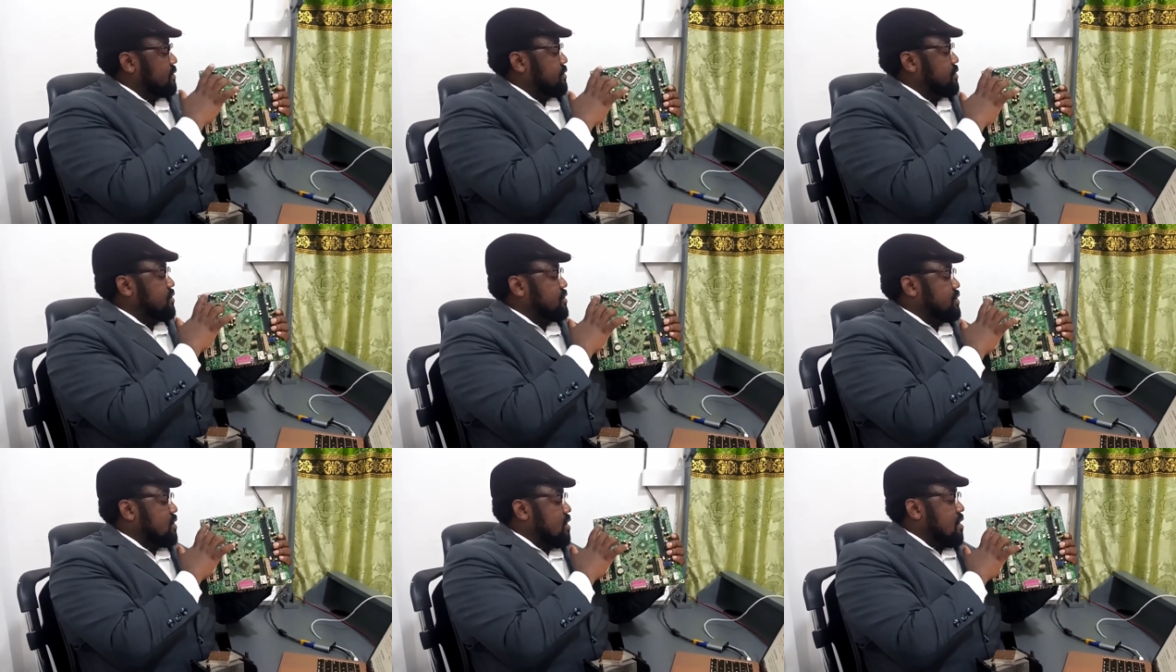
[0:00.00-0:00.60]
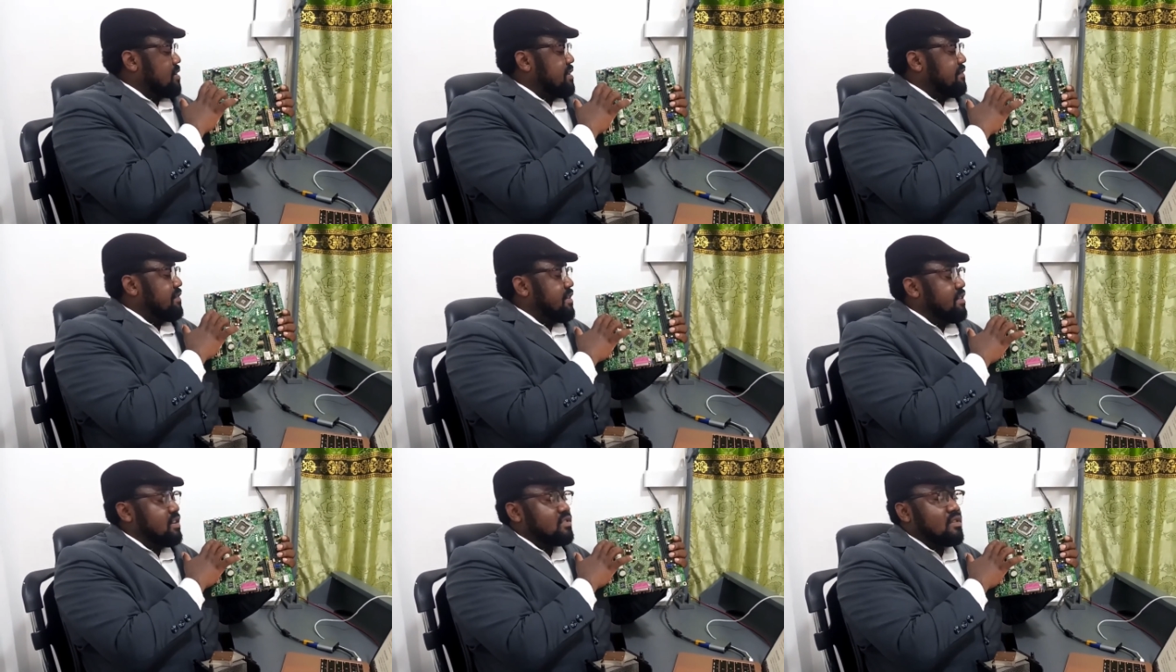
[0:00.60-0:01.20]
Do you see all the
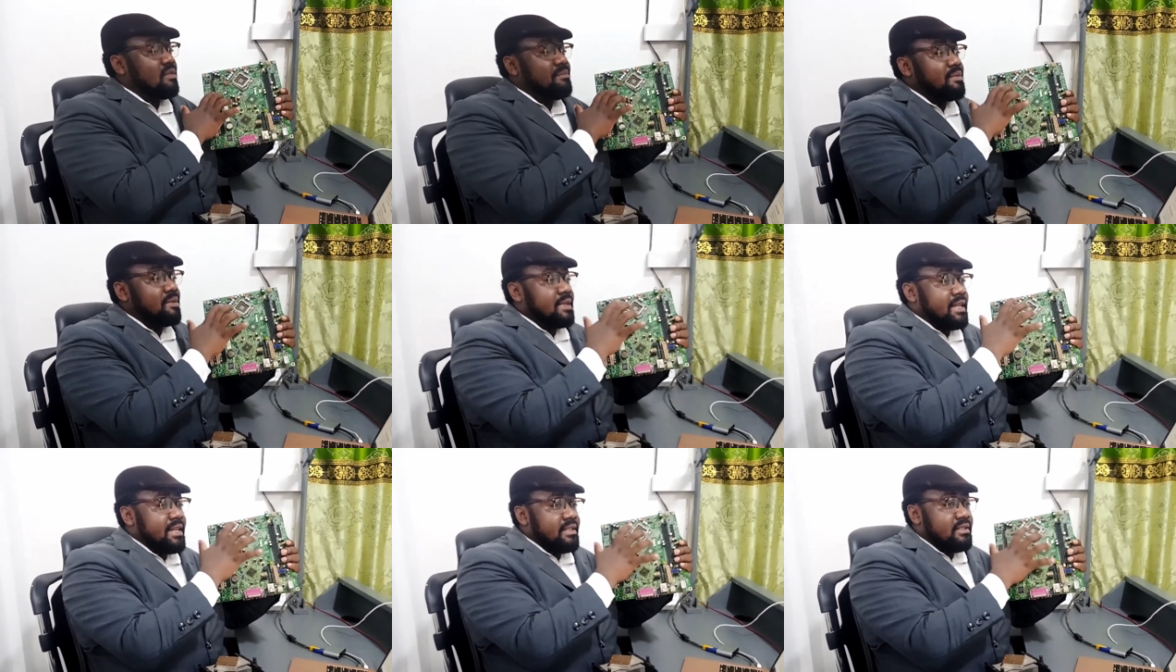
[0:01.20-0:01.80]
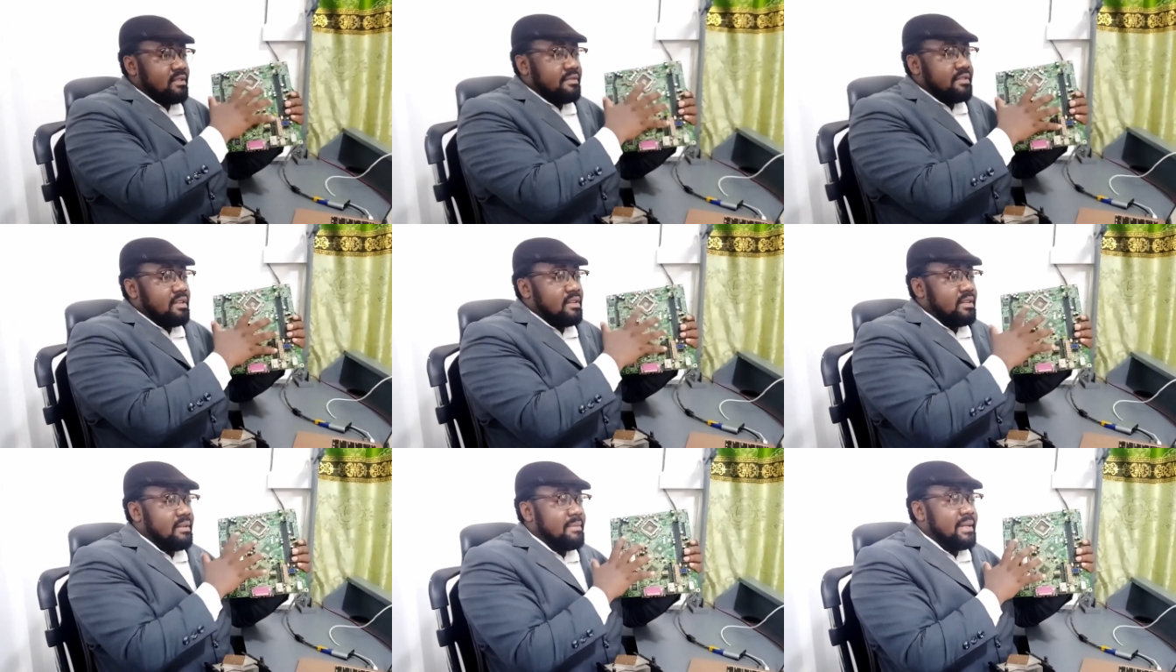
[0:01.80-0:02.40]
various components
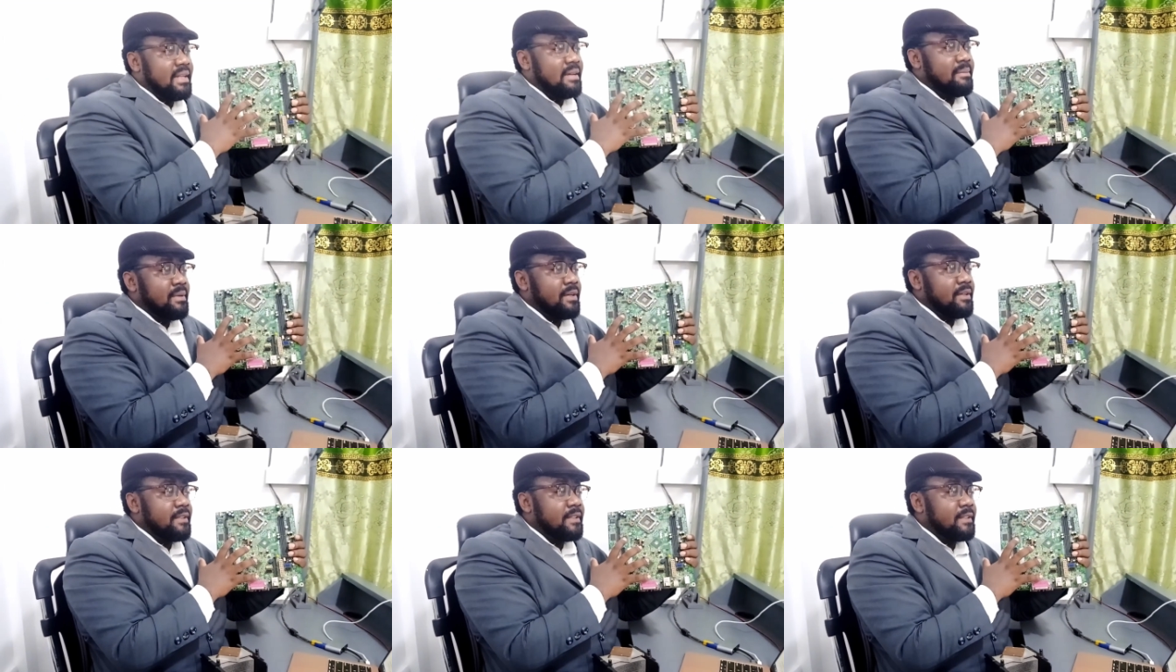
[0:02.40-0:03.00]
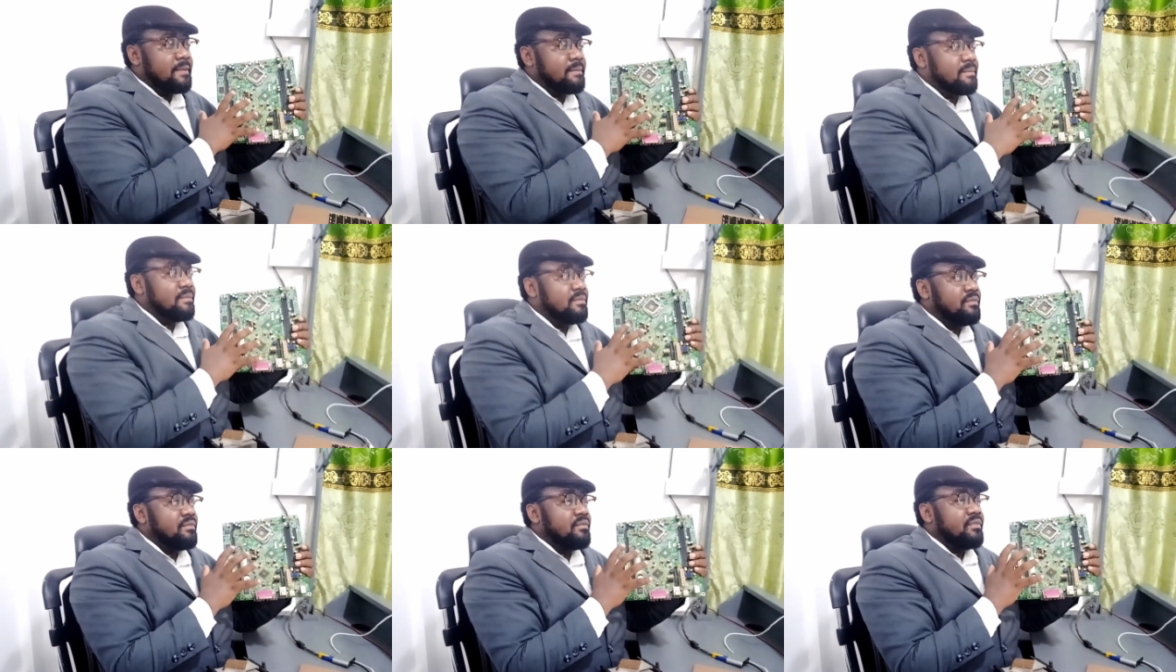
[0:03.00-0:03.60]
on the motherboard?
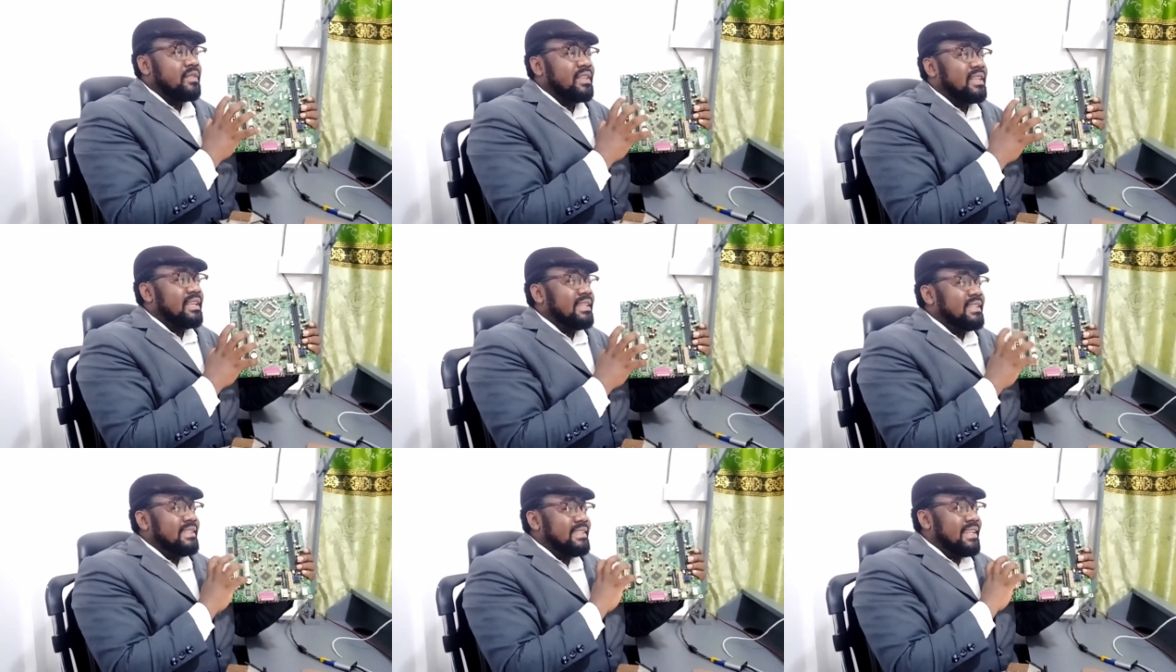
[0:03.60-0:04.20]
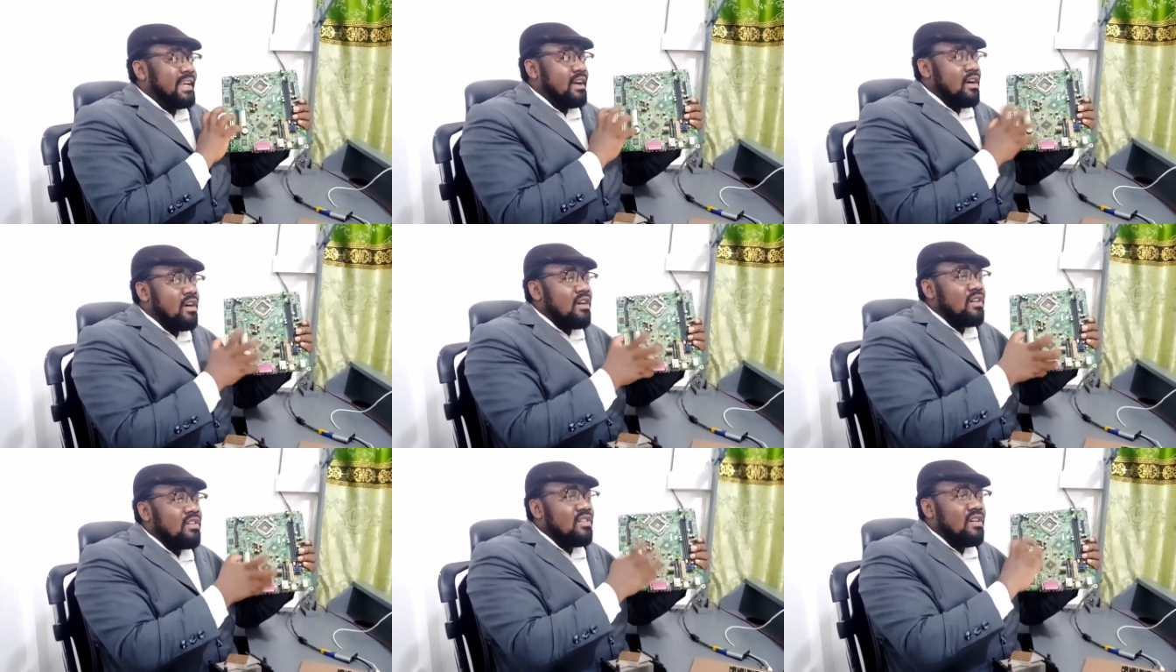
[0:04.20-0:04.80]
They
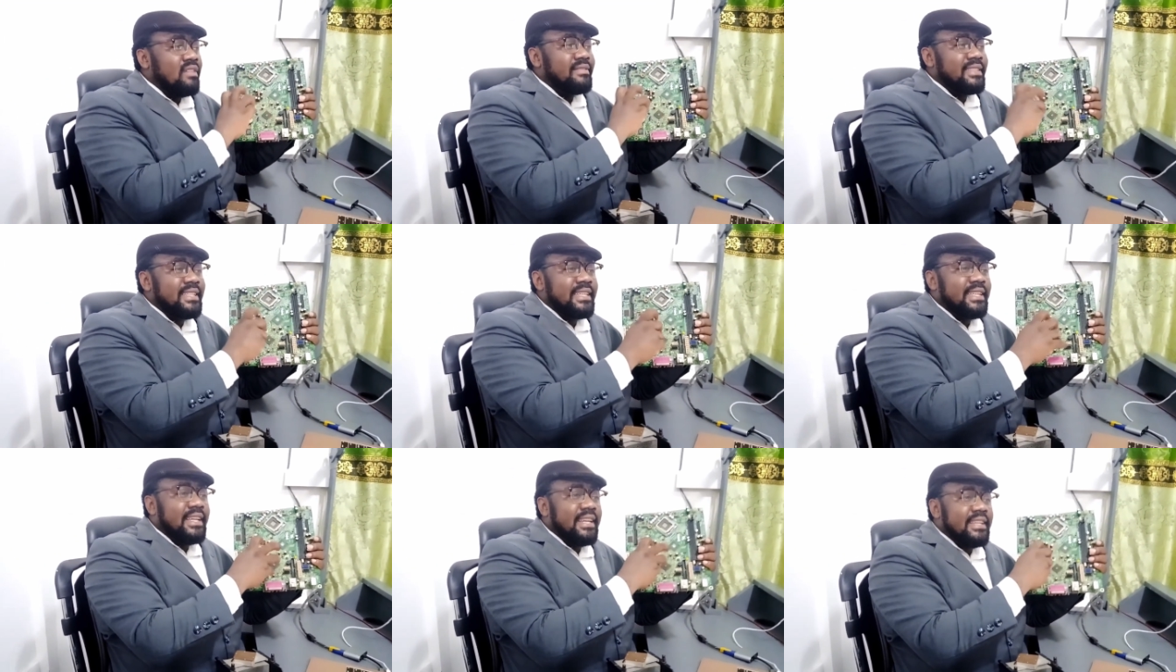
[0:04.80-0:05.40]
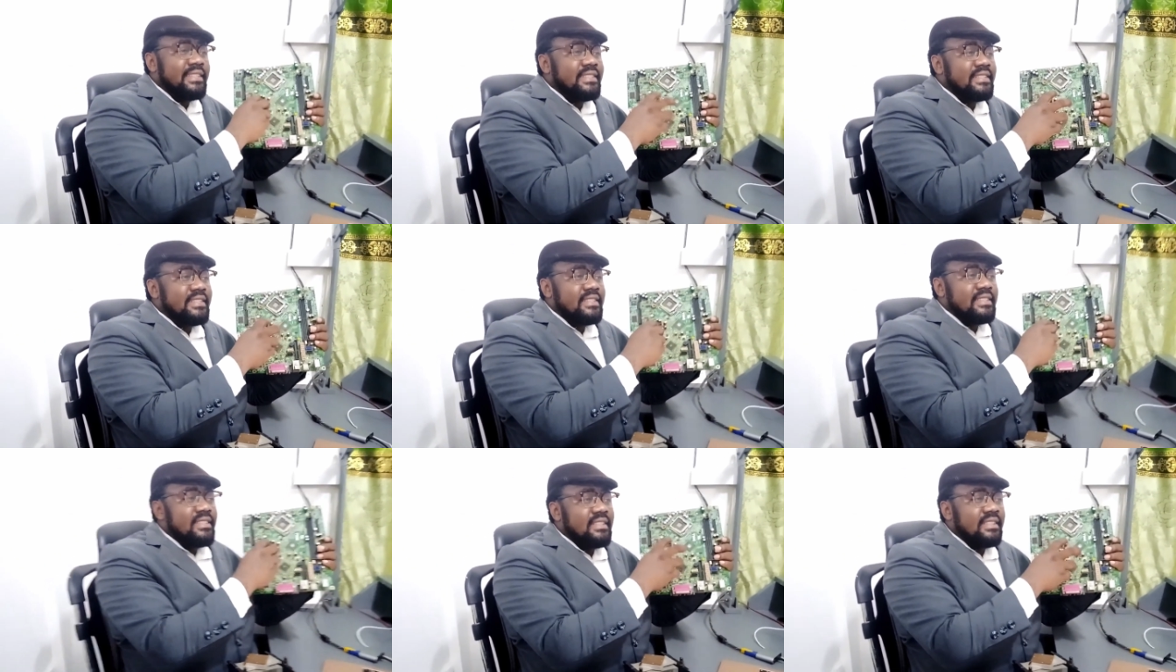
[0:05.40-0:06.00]
all
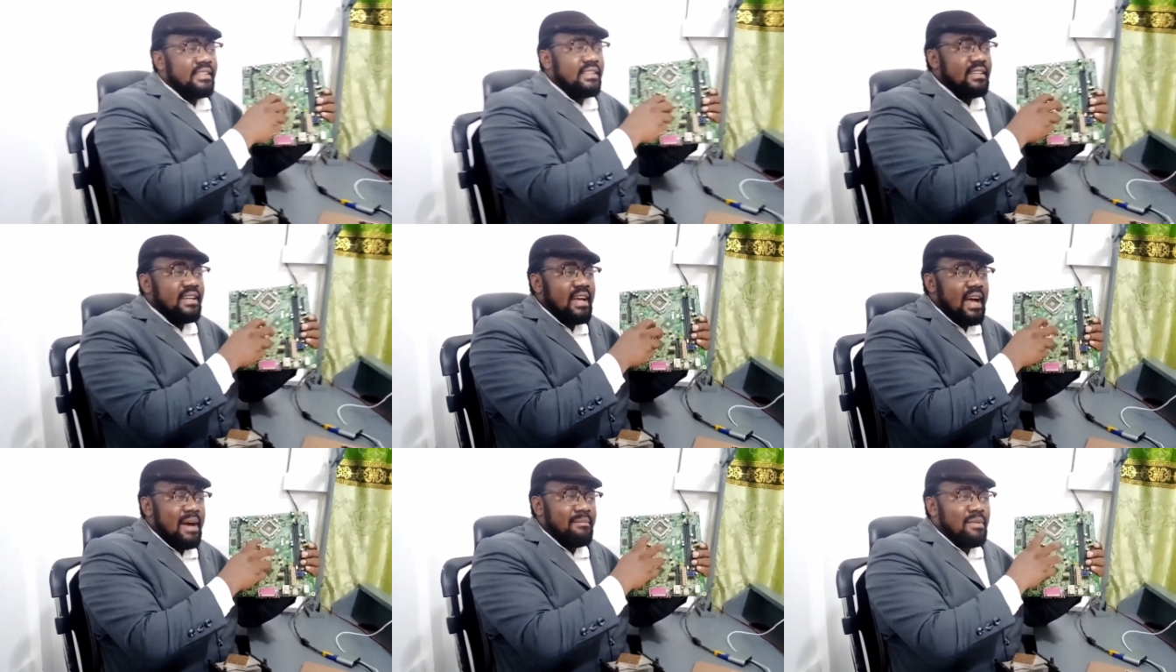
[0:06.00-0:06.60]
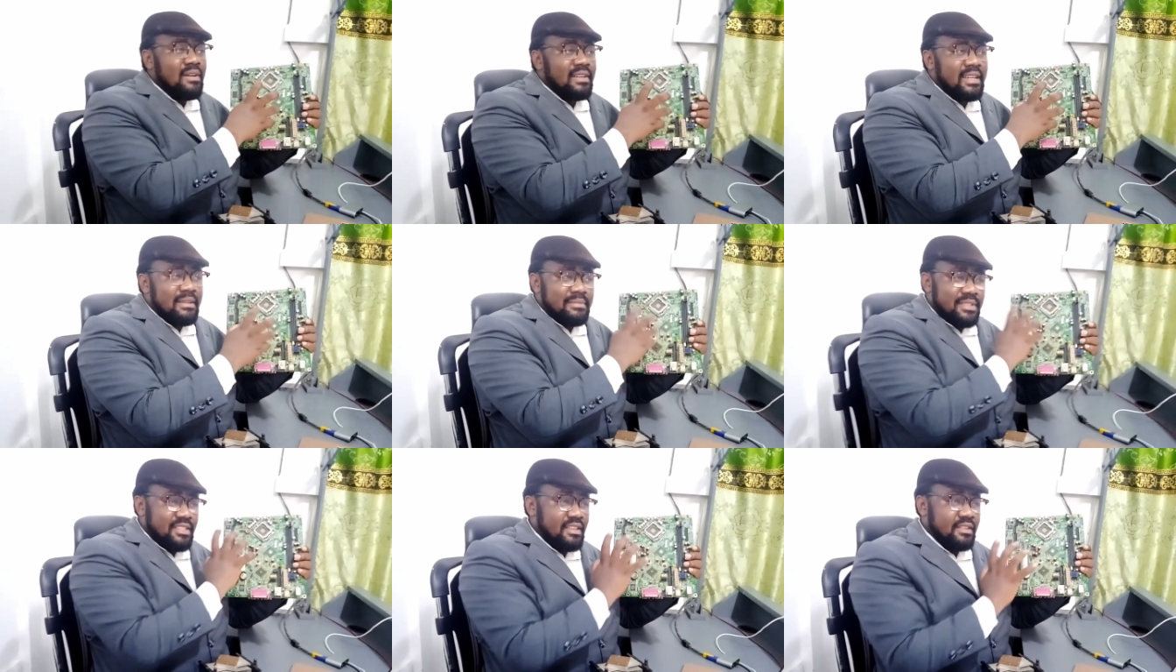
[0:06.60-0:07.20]
communicate among
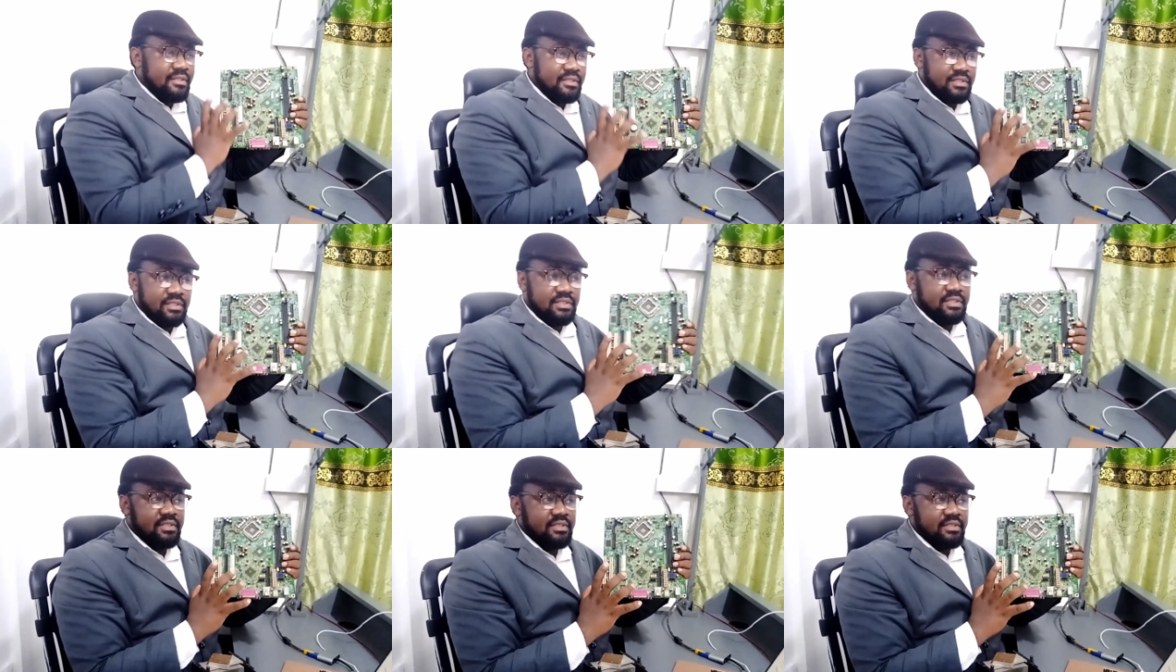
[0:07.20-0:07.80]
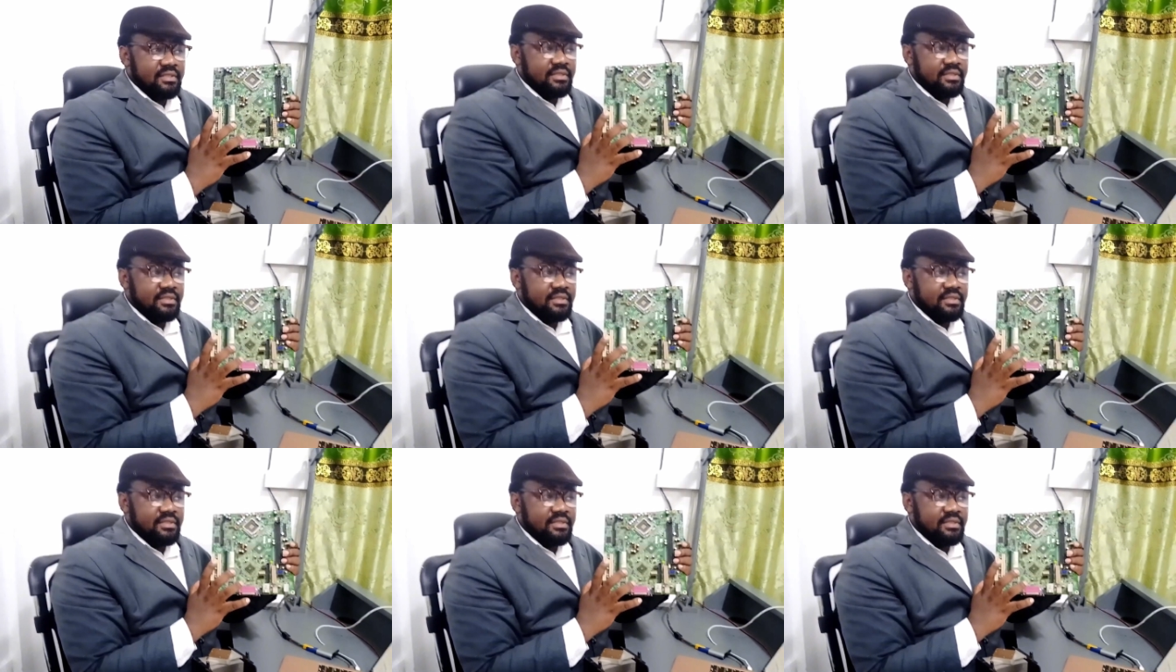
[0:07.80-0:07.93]
themselves.